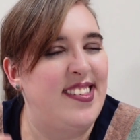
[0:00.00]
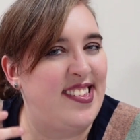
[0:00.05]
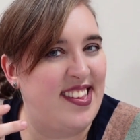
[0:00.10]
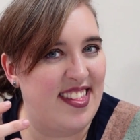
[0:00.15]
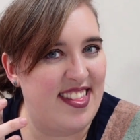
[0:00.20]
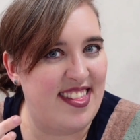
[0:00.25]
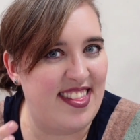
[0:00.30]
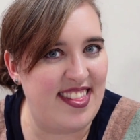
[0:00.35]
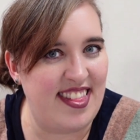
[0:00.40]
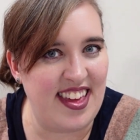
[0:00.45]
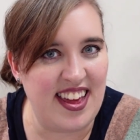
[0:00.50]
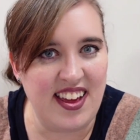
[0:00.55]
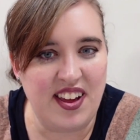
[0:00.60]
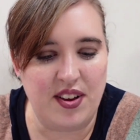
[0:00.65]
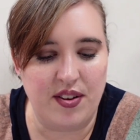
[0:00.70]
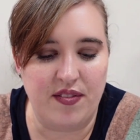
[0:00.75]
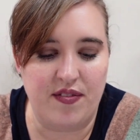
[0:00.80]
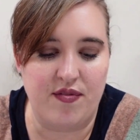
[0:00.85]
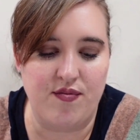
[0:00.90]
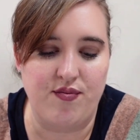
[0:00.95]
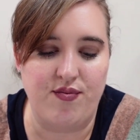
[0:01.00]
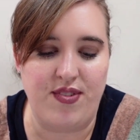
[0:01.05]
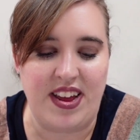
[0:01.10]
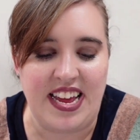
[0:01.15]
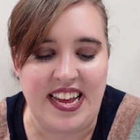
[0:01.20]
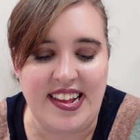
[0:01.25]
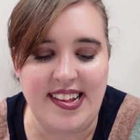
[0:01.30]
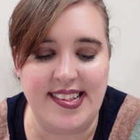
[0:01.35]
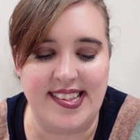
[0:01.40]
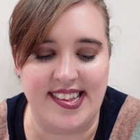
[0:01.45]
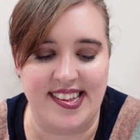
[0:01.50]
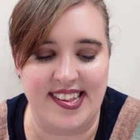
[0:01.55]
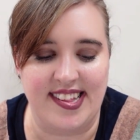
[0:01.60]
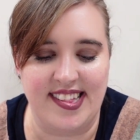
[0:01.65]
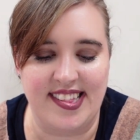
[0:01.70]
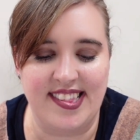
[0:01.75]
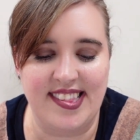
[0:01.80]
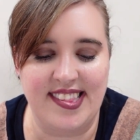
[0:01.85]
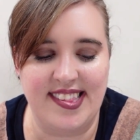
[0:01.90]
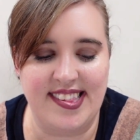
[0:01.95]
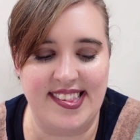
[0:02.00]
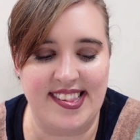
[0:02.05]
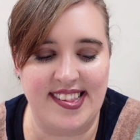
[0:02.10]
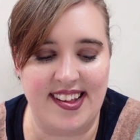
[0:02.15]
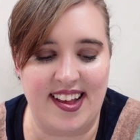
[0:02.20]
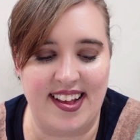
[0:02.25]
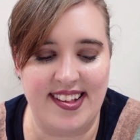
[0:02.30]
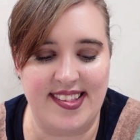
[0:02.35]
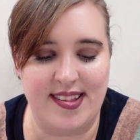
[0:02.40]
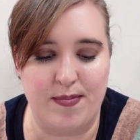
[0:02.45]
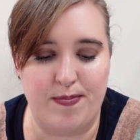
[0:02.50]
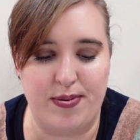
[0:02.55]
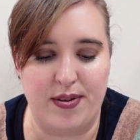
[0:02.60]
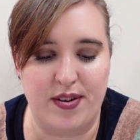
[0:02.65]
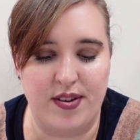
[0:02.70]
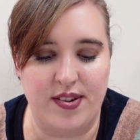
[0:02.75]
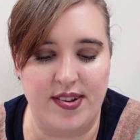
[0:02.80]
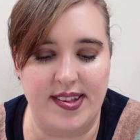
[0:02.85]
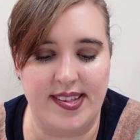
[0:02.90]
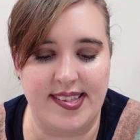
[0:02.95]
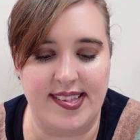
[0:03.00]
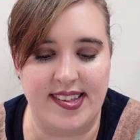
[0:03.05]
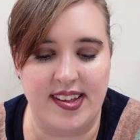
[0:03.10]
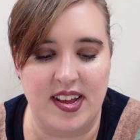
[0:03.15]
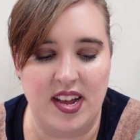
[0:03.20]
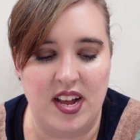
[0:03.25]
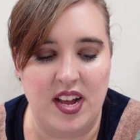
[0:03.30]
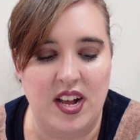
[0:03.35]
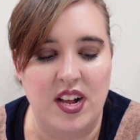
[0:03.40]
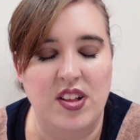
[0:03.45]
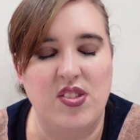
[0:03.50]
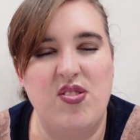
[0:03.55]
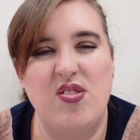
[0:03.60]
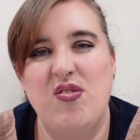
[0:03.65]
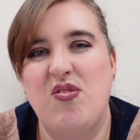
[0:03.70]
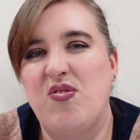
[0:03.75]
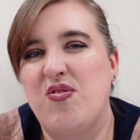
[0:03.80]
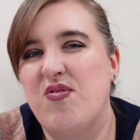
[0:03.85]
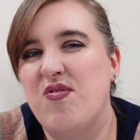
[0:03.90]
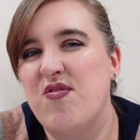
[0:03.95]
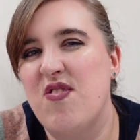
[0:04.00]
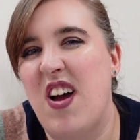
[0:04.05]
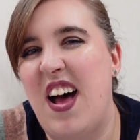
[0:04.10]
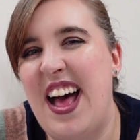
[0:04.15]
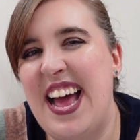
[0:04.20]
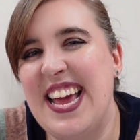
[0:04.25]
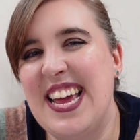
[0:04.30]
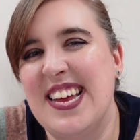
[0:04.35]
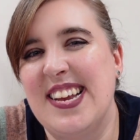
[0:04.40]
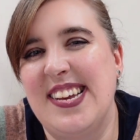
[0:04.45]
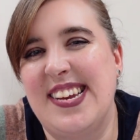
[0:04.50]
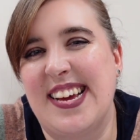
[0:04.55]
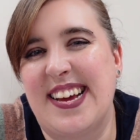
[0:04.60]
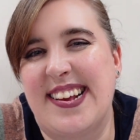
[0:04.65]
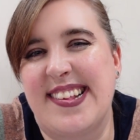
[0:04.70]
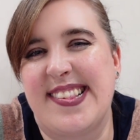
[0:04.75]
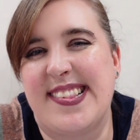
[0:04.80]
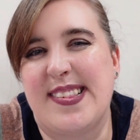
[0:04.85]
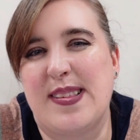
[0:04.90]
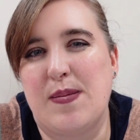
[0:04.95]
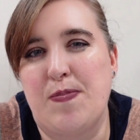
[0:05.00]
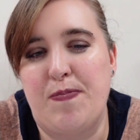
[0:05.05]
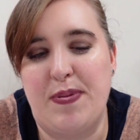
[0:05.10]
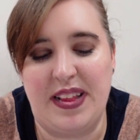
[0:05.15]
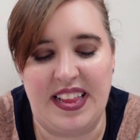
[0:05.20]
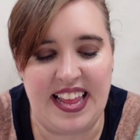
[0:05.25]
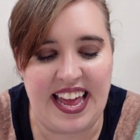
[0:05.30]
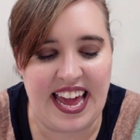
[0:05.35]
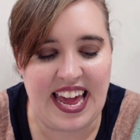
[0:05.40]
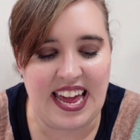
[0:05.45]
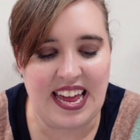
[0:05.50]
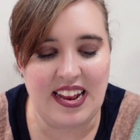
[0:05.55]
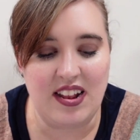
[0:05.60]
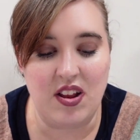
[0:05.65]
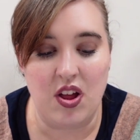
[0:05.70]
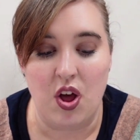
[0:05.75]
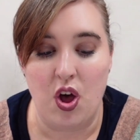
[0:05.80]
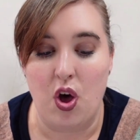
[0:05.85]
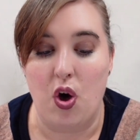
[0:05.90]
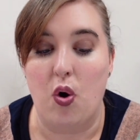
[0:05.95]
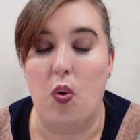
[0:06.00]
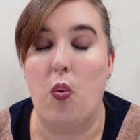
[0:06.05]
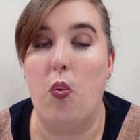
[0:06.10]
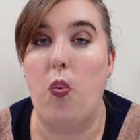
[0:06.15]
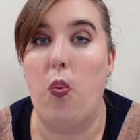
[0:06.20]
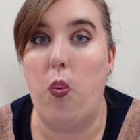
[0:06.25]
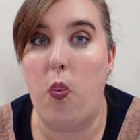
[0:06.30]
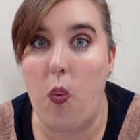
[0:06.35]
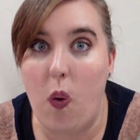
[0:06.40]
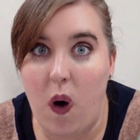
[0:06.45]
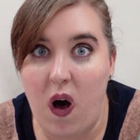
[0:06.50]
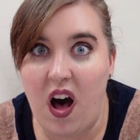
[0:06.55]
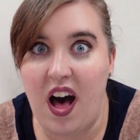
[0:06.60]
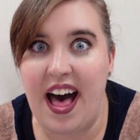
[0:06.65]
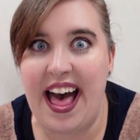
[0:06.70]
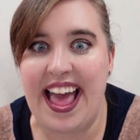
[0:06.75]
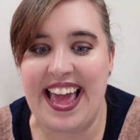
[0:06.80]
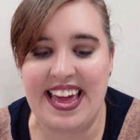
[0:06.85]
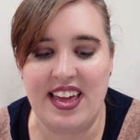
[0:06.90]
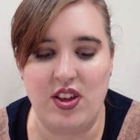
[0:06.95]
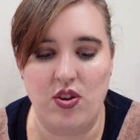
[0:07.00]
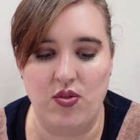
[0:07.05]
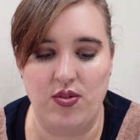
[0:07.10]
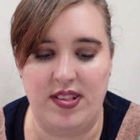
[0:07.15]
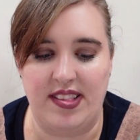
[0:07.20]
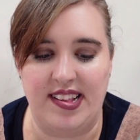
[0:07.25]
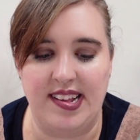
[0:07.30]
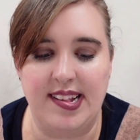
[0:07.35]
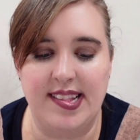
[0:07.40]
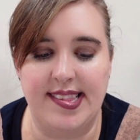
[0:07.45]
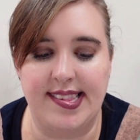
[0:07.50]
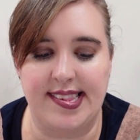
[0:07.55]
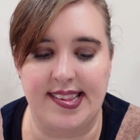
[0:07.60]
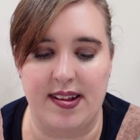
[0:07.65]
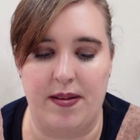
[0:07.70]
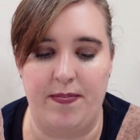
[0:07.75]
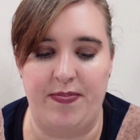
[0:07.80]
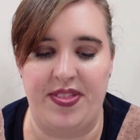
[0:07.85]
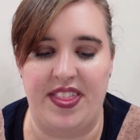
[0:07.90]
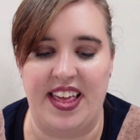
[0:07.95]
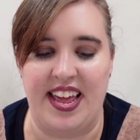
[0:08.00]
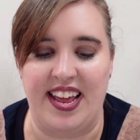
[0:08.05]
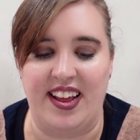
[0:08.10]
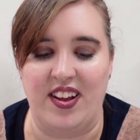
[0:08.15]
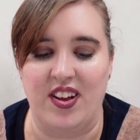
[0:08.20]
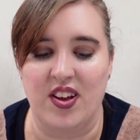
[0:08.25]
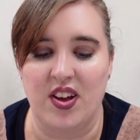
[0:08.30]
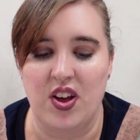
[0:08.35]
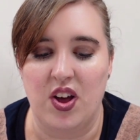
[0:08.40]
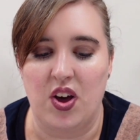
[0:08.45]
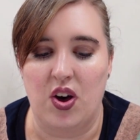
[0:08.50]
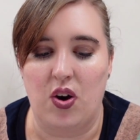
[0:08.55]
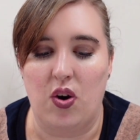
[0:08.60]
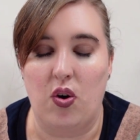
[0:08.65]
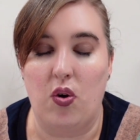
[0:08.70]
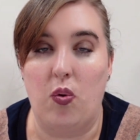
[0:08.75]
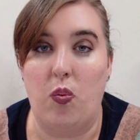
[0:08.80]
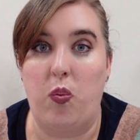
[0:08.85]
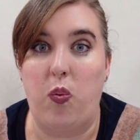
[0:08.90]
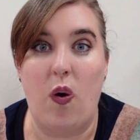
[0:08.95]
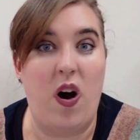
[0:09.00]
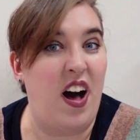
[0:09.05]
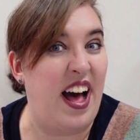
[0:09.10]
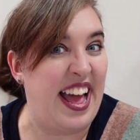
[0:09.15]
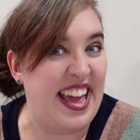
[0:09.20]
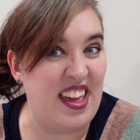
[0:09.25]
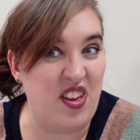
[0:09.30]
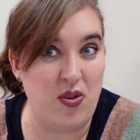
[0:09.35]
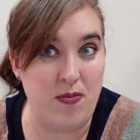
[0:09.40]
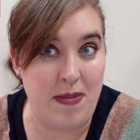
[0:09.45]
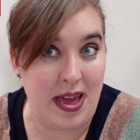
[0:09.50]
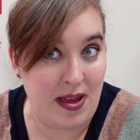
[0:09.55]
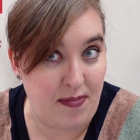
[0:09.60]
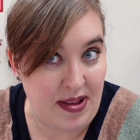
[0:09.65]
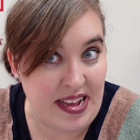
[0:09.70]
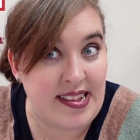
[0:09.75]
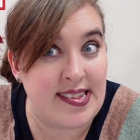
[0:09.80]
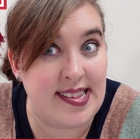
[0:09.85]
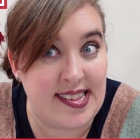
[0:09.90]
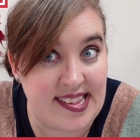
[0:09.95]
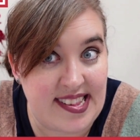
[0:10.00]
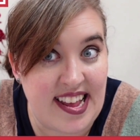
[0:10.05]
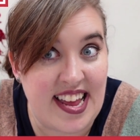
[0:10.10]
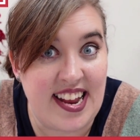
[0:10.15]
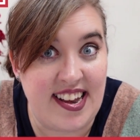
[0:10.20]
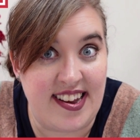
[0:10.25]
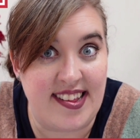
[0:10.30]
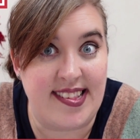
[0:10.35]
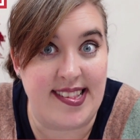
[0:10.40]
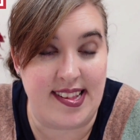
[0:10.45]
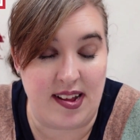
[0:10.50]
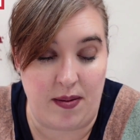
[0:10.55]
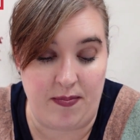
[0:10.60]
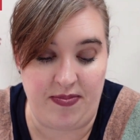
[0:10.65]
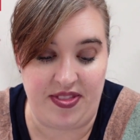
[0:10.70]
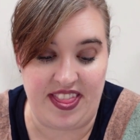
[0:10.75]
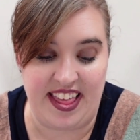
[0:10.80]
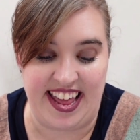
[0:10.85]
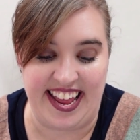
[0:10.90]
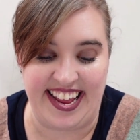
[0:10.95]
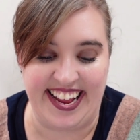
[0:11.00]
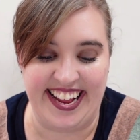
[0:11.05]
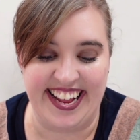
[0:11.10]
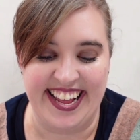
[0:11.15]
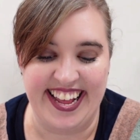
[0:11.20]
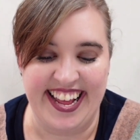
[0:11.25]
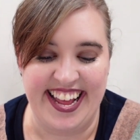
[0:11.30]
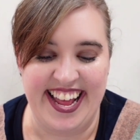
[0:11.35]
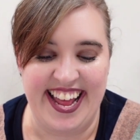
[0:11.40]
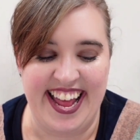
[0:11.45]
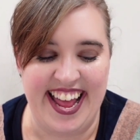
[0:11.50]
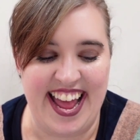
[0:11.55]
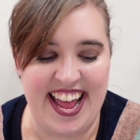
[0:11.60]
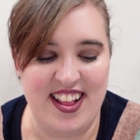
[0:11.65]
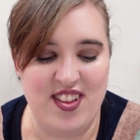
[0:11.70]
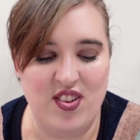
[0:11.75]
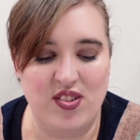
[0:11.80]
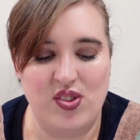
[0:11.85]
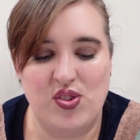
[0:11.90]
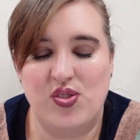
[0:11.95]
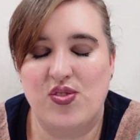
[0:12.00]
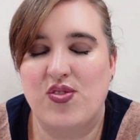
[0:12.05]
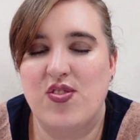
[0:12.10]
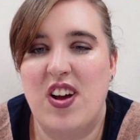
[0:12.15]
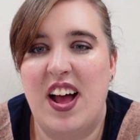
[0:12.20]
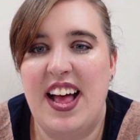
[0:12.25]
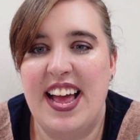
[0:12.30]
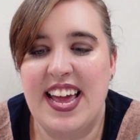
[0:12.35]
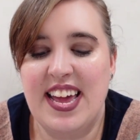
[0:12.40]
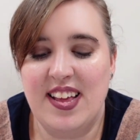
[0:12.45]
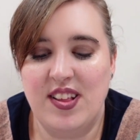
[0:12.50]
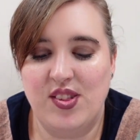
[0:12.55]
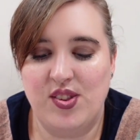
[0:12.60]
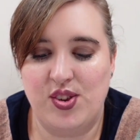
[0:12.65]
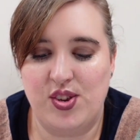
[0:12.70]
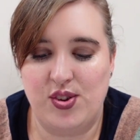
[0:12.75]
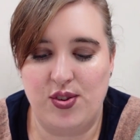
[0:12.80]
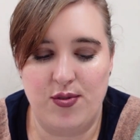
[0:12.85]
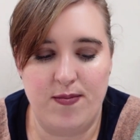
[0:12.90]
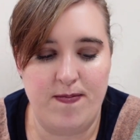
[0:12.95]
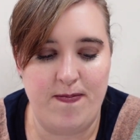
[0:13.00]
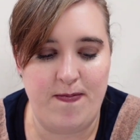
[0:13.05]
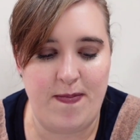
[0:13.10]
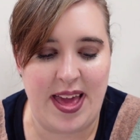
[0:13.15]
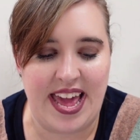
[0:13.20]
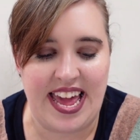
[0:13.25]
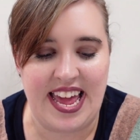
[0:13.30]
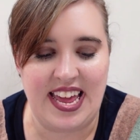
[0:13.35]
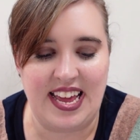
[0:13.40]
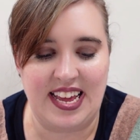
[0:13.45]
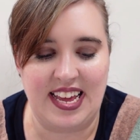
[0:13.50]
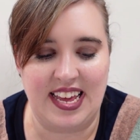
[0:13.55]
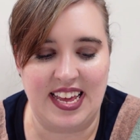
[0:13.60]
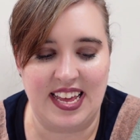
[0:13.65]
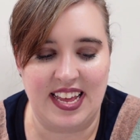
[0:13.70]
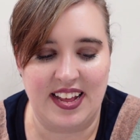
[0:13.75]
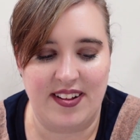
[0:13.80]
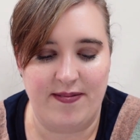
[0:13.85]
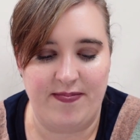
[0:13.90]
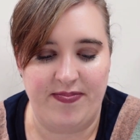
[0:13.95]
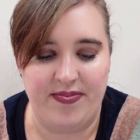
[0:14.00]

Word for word: to think of reasons, I suppose, to try and explain why you did something or why you maybe said something. And you're trying to make